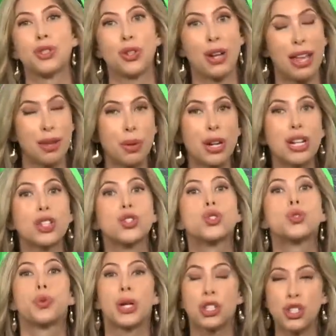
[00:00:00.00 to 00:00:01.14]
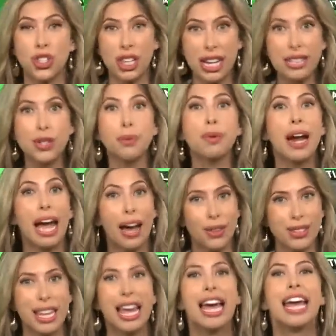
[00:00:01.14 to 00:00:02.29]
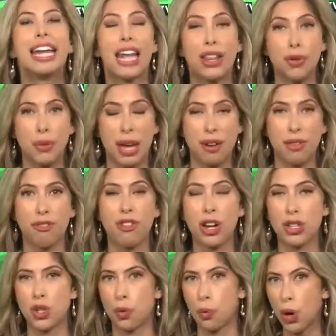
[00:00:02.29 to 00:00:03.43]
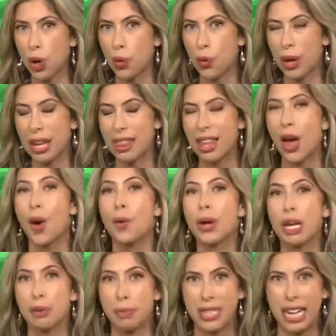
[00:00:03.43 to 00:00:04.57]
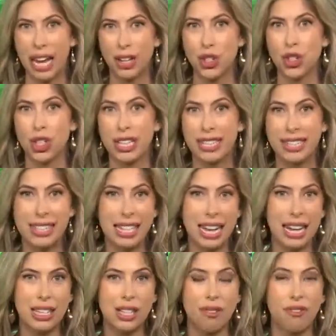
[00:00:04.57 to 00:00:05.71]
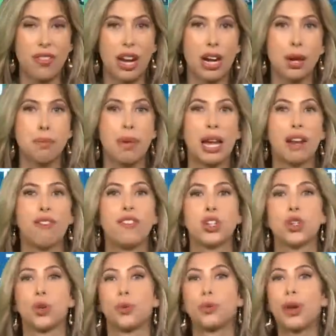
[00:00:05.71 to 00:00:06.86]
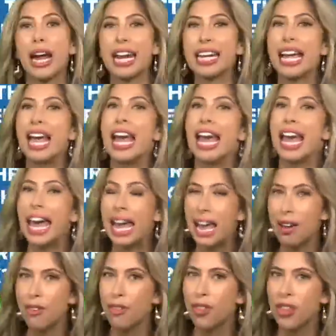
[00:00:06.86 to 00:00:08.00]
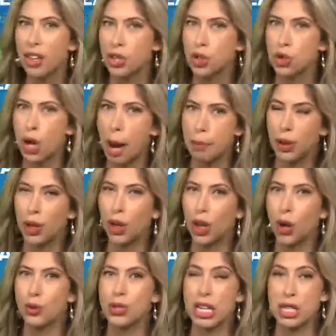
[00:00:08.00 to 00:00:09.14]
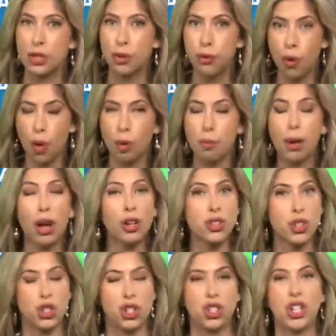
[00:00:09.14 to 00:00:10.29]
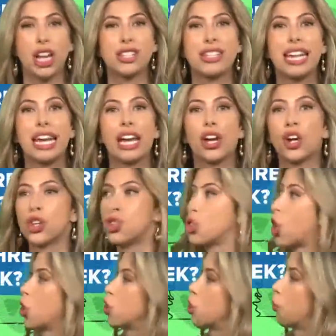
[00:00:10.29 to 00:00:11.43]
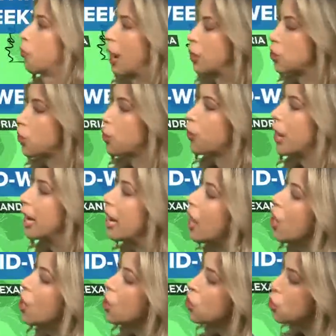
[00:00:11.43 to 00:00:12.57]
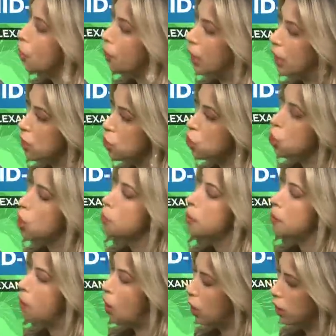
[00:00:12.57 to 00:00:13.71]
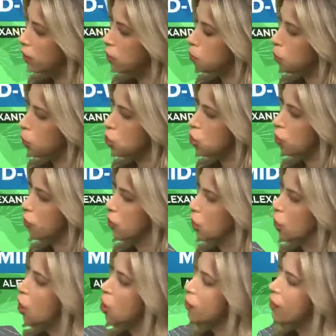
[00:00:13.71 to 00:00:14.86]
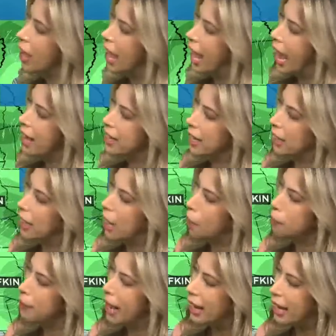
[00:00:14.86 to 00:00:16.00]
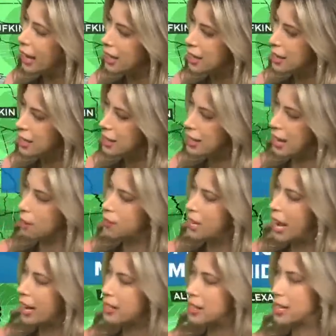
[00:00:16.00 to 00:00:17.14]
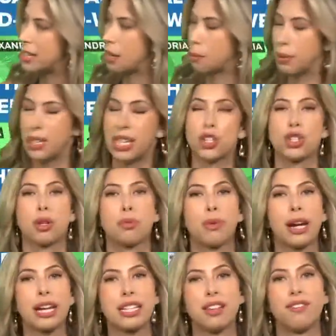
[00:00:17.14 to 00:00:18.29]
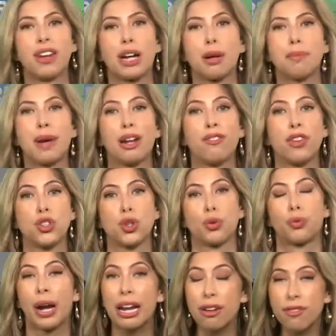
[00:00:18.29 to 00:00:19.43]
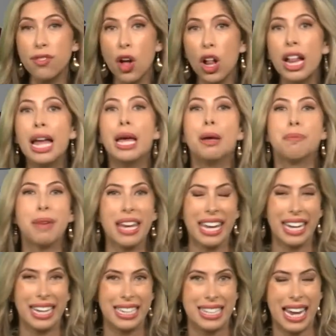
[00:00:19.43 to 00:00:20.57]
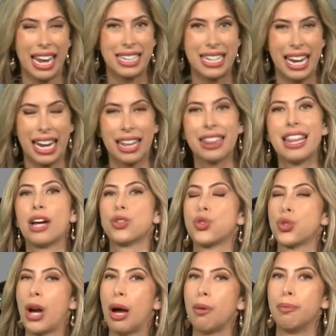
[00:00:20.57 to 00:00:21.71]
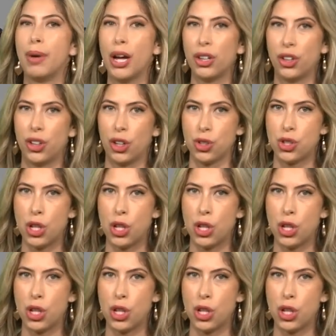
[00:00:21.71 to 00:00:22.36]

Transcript: So now that we're going to switch things around, now that we have a front to work with, we could potentially see some very beneficial rain. If this tropical low does form, models are suggesting it could start to retrograde. So it could scoop up all of the moisture over the Gulf and then come back into the state of Texas and potentially bring us some very beneficial rainfall, making a dent in that drought monitor.